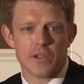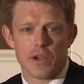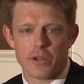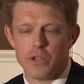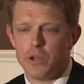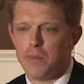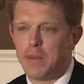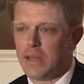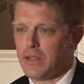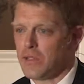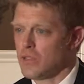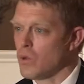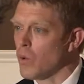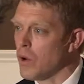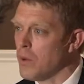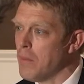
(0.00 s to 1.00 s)
to talk to you about the
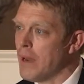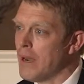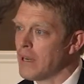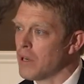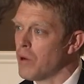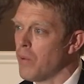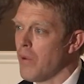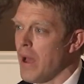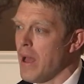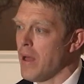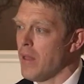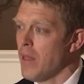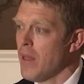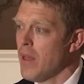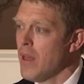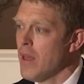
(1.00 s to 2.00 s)
story behind
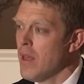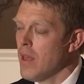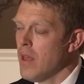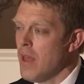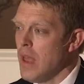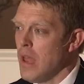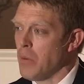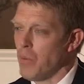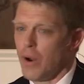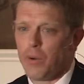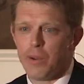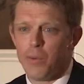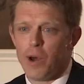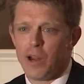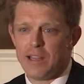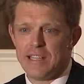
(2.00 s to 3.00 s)
Corral and where
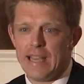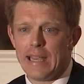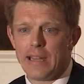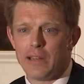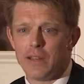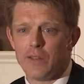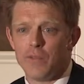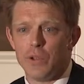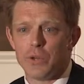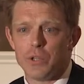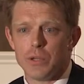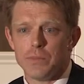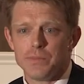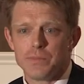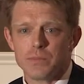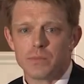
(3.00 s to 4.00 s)
we want to take it in the
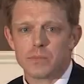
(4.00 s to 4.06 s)
future.